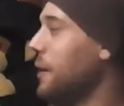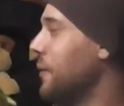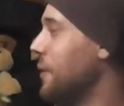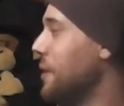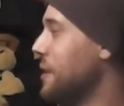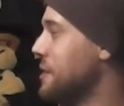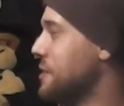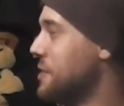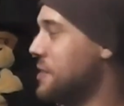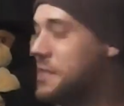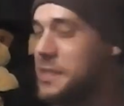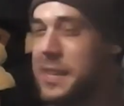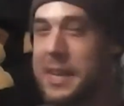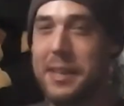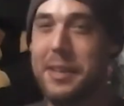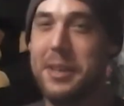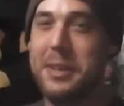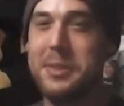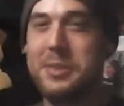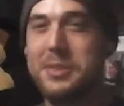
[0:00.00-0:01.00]
when he's just
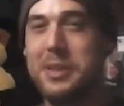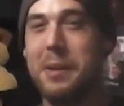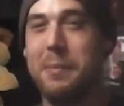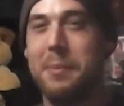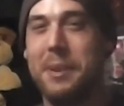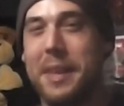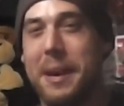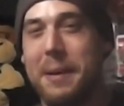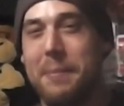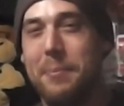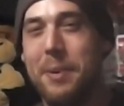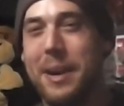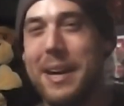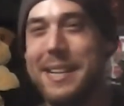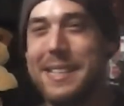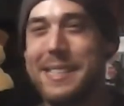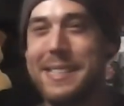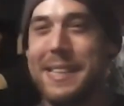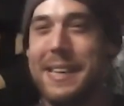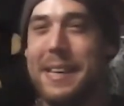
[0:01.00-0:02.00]
sitting on top of the
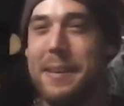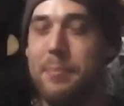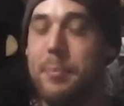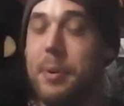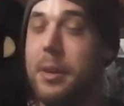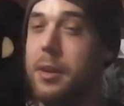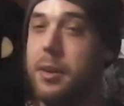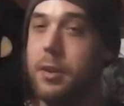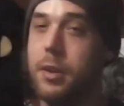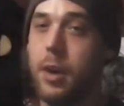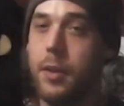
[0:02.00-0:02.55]
Empire State Building.